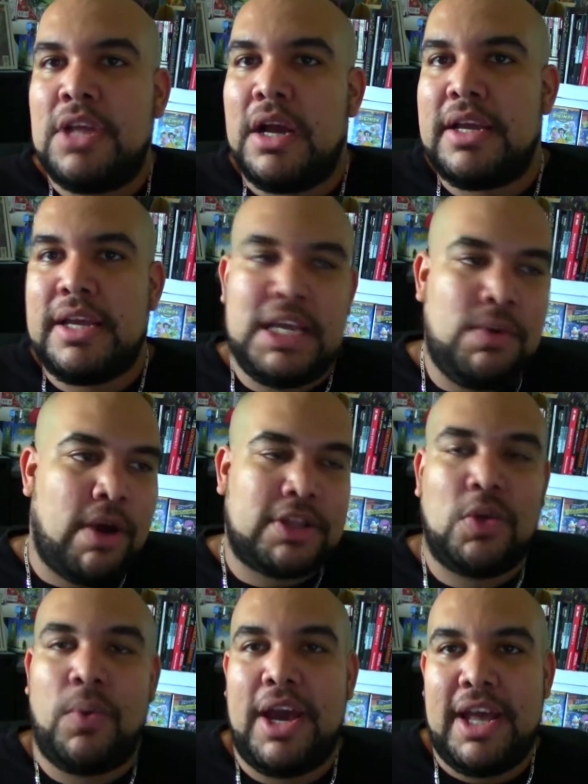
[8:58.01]
Dug it. He
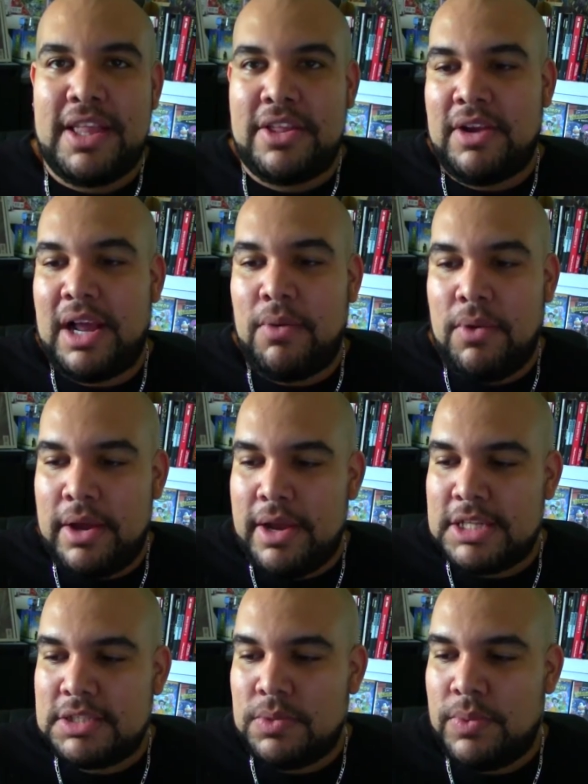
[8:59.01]
walked away, and then they're like, well, I
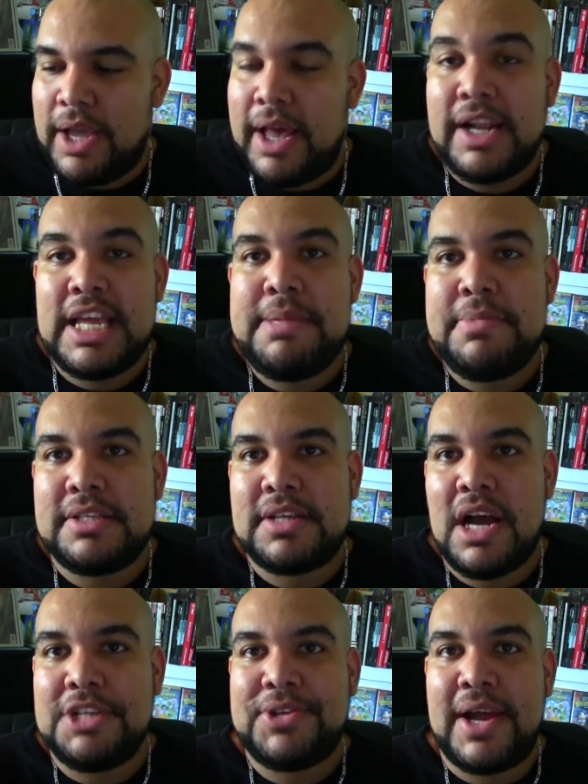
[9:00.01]
guess we got to keep this
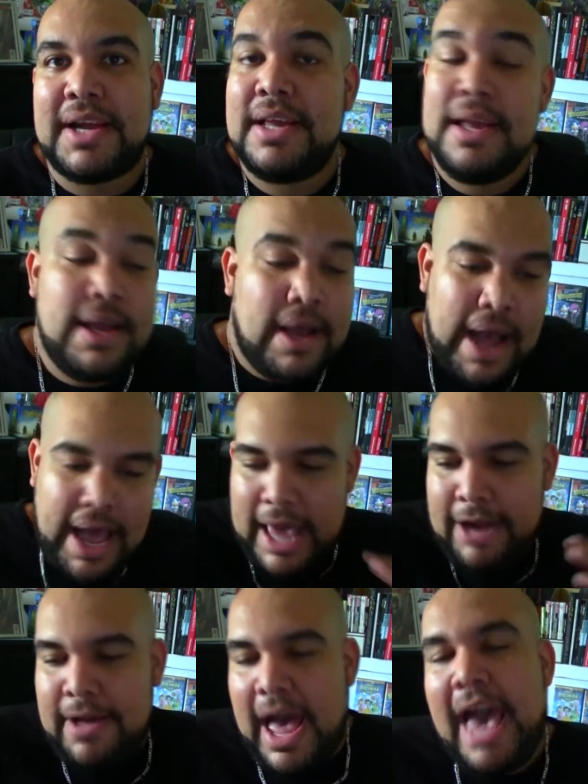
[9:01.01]
contract.
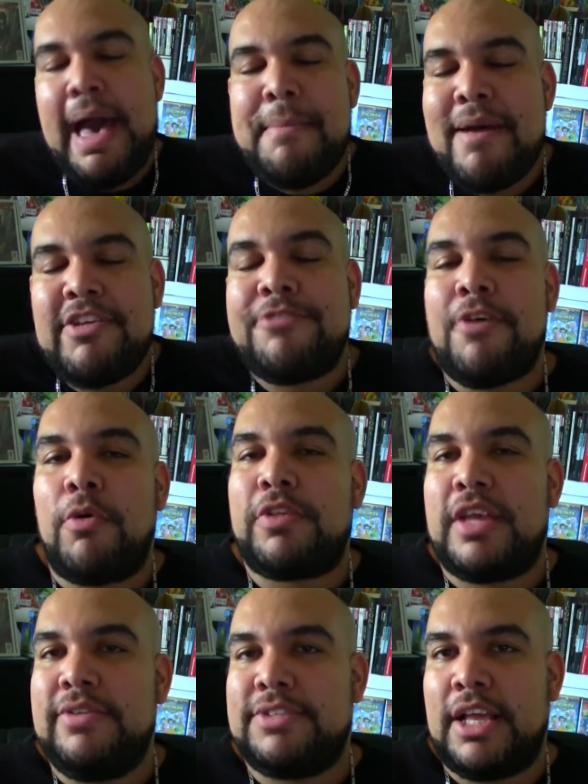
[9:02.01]
I'm having fun
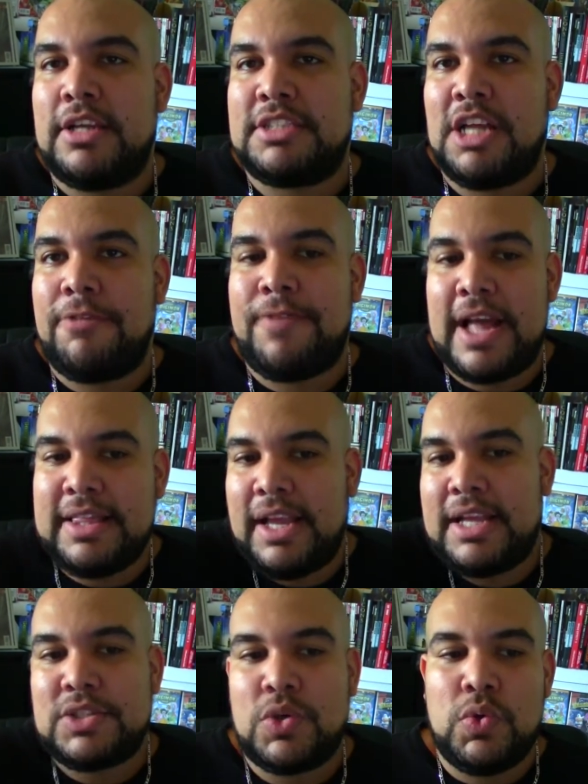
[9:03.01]
with the Heath Slater stuff. I
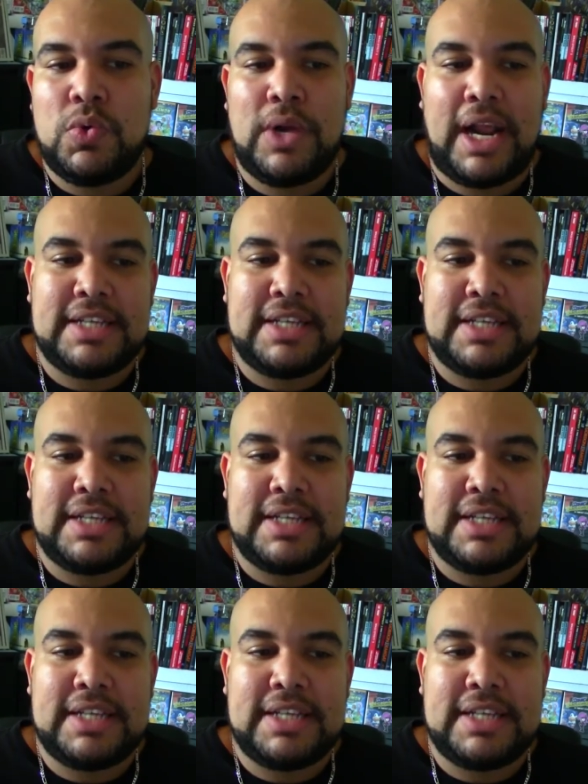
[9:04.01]
think it's cool.